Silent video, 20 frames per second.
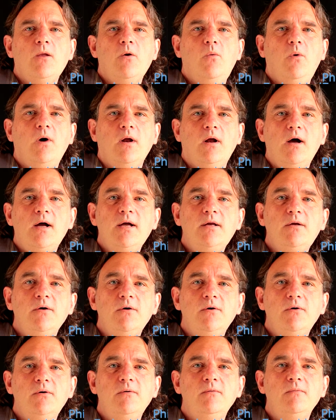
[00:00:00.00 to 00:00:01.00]
What I
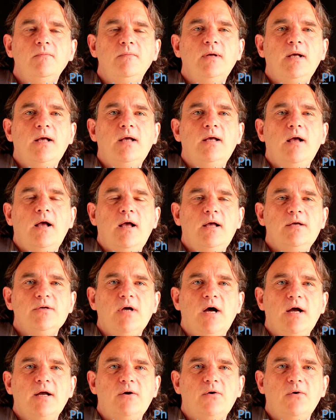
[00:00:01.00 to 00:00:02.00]
do is
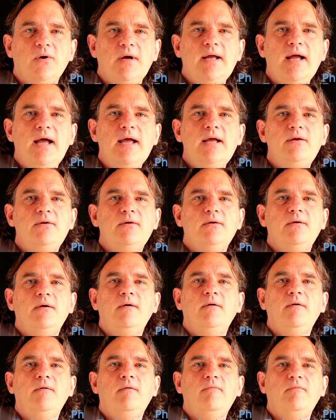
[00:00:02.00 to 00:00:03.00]
I create
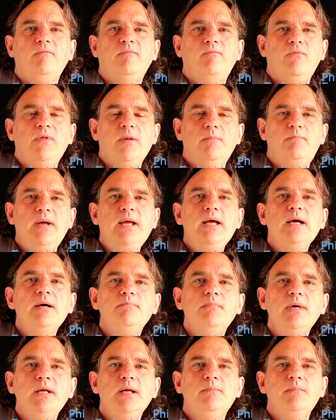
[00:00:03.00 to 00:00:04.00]
the bare
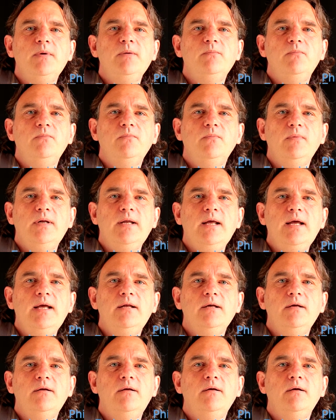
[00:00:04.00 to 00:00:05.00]
minimum
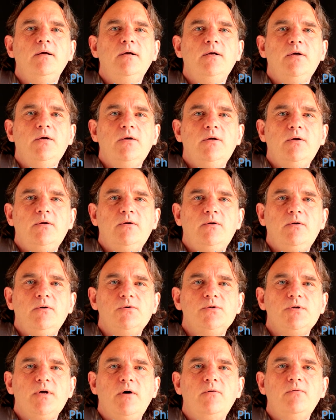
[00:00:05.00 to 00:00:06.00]
needed to
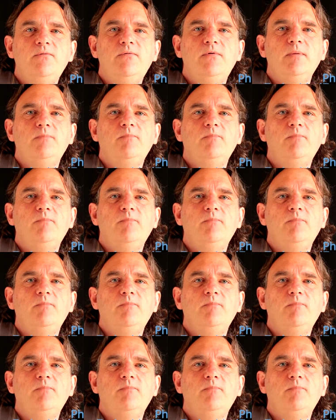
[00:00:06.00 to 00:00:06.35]
solve the